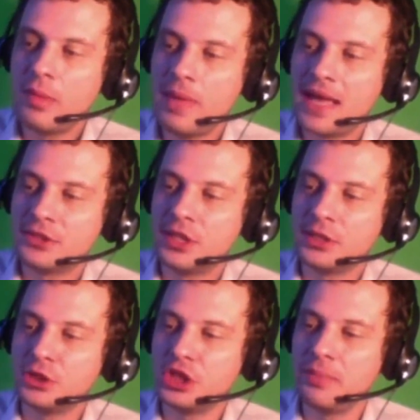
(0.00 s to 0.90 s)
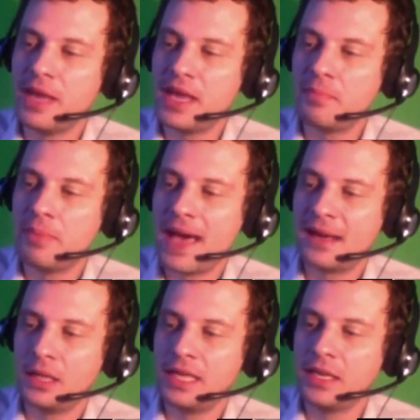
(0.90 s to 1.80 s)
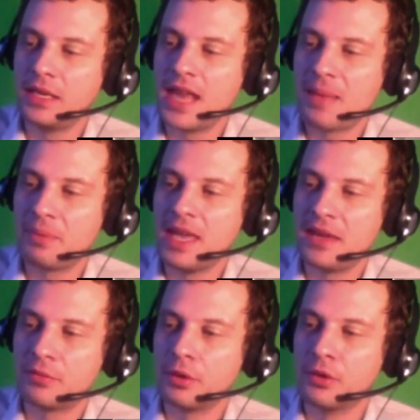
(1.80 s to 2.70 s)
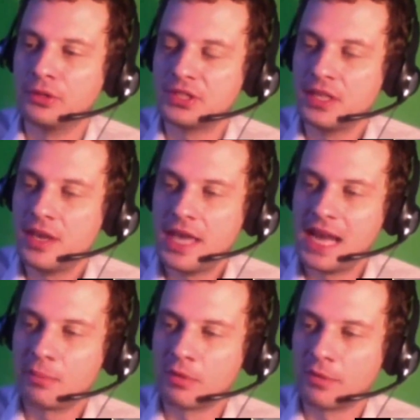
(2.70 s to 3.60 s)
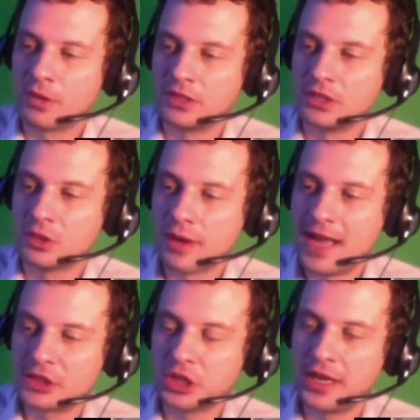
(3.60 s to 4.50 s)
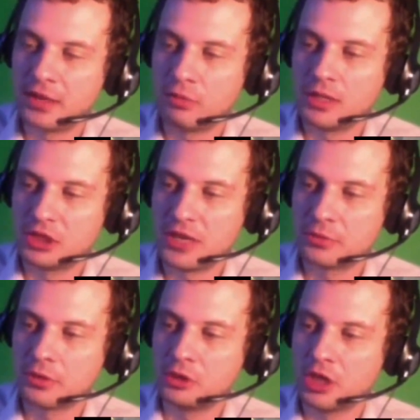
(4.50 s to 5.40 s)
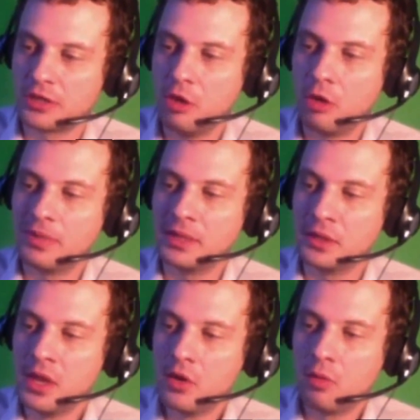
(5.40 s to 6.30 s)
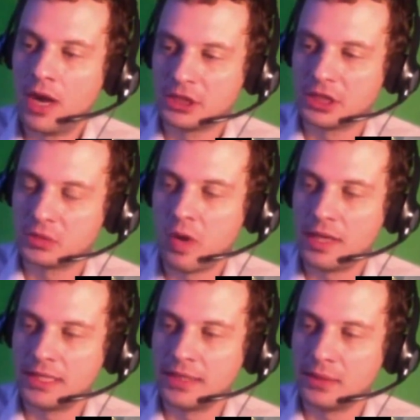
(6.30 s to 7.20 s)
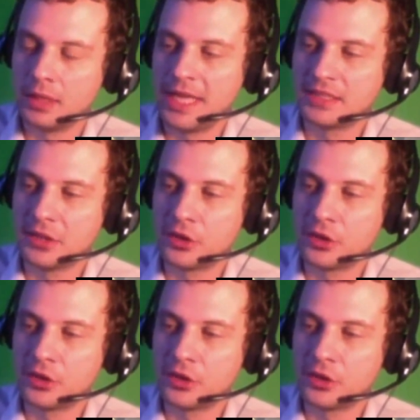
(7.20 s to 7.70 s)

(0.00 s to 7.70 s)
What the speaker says: Now I'm imagining G-Man battling Nappy Head Roots, Hammer versus Trash Can, while Jethro John Coleman watches while he lays